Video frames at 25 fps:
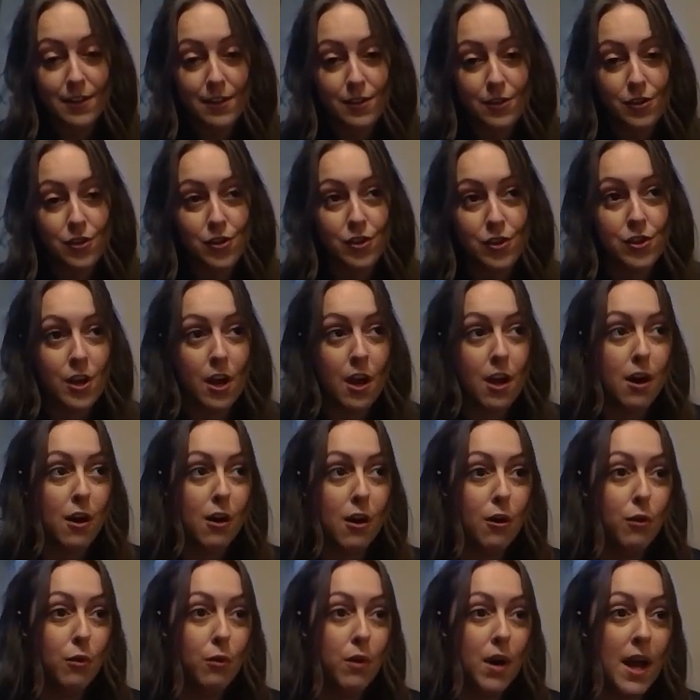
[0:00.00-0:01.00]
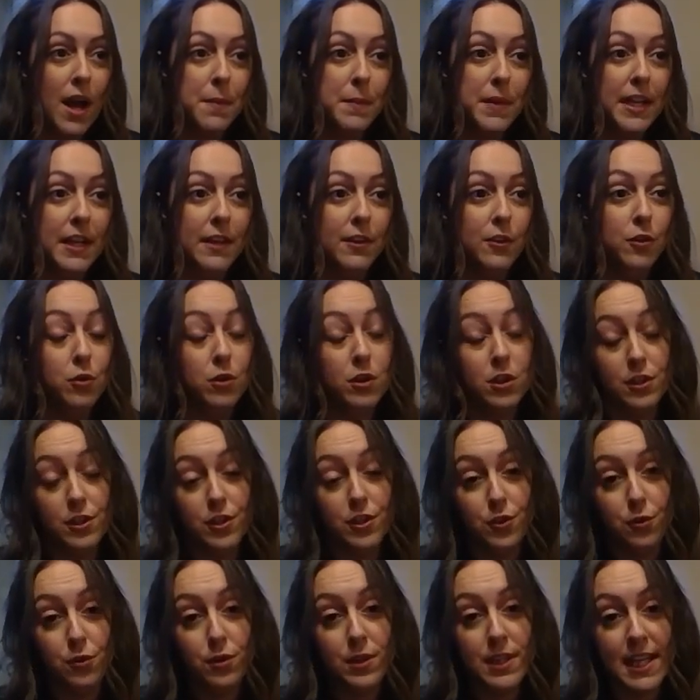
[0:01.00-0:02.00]
So, I mean, you could
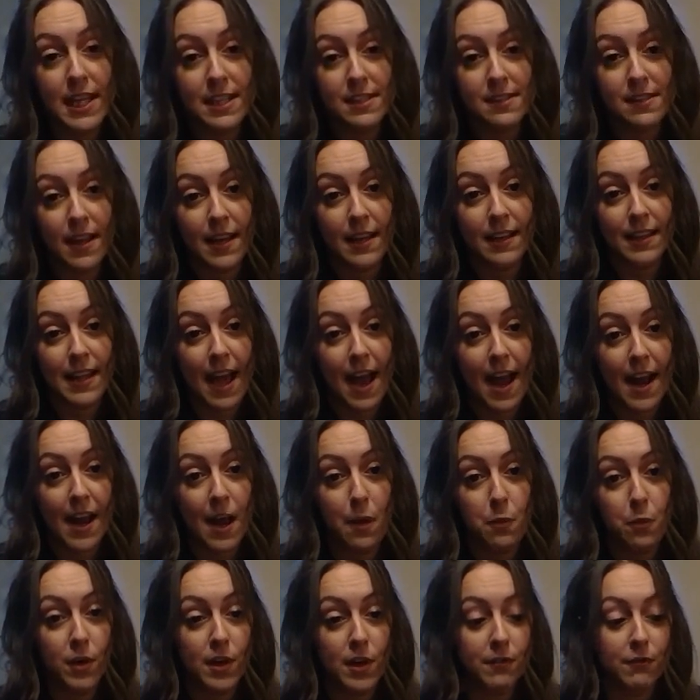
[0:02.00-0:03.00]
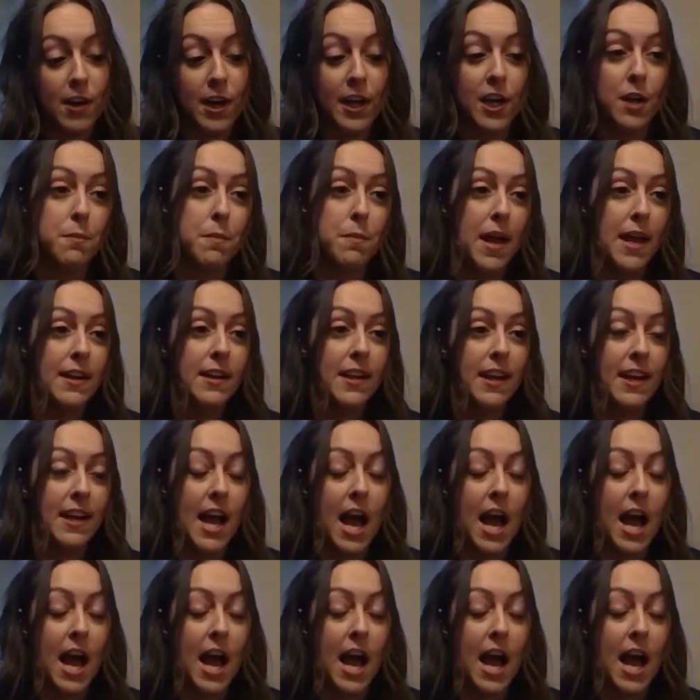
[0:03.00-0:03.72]
do things like that. I wouldn't recommend it.